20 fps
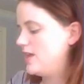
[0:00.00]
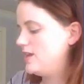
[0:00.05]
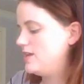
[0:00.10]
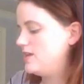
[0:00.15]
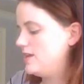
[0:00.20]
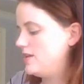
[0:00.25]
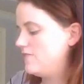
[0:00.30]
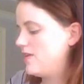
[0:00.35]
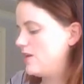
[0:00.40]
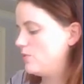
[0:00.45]

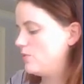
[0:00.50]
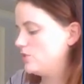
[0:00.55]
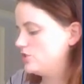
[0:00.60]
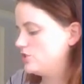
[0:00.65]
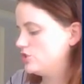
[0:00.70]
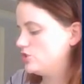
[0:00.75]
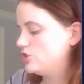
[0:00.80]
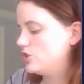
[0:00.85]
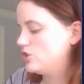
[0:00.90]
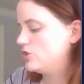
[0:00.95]
if I were
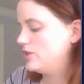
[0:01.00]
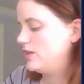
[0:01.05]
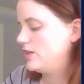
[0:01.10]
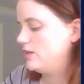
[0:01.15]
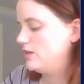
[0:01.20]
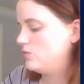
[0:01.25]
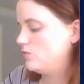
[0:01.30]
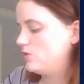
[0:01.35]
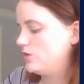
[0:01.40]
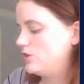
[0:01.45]
to turn
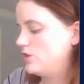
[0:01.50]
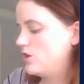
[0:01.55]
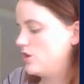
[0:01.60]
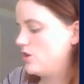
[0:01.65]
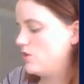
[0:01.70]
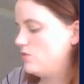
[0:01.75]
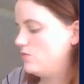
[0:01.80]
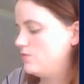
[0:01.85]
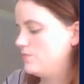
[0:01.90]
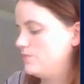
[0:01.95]
it, would
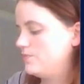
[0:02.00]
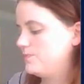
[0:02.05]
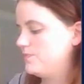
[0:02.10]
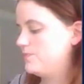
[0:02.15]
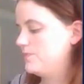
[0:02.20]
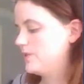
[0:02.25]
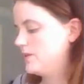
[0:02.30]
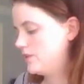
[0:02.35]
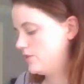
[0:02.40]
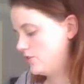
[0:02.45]
go,
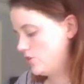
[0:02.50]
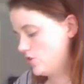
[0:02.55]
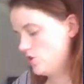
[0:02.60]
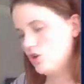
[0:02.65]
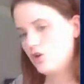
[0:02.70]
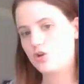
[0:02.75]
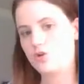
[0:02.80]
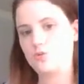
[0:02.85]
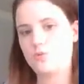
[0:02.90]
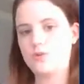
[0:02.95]
the
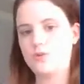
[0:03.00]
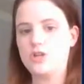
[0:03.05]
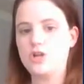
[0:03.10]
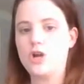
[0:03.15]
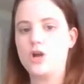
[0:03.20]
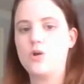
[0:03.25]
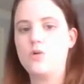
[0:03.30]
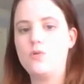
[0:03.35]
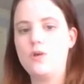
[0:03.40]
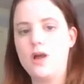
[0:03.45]
hook would
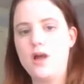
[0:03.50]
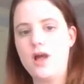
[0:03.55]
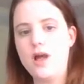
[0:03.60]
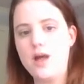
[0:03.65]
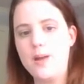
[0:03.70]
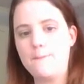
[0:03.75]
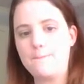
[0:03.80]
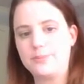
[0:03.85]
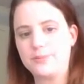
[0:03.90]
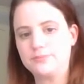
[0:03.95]
go
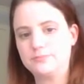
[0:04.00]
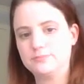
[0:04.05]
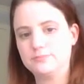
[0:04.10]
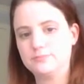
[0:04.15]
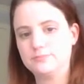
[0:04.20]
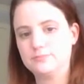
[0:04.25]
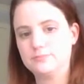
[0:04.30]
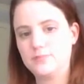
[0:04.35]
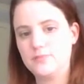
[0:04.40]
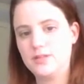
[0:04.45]
up,
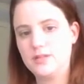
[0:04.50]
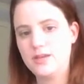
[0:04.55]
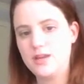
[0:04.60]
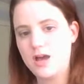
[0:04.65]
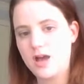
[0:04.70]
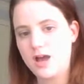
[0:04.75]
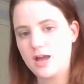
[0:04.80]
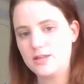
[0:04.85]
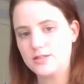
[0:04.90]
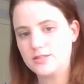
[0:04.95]

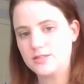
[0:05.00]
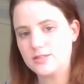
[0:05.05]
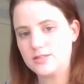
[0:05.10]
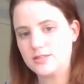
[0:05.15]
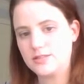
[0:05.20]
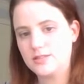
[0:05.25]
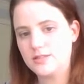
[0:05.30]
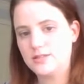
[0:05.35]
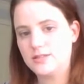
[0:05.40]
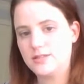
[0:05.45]
not
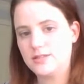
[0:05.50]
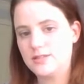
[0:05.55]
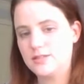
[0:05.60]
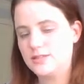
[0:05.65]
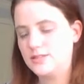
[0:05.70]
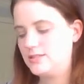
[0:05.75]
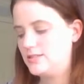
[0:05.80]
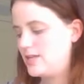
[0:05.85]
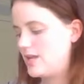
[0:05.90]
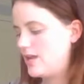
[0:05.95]

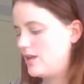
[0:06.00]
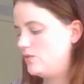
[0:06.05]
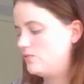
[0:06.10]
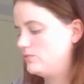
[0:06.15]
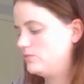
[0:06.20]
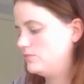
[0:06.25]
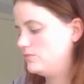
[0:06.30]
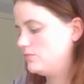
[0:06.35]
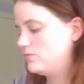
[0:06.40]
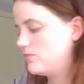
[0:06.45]
down,
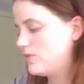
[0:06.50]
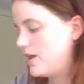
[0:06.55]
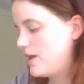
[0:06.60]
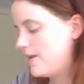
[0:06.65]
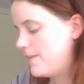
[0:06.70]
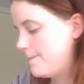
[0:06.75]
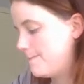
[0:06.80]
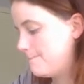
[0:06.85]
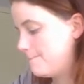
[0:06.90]
right?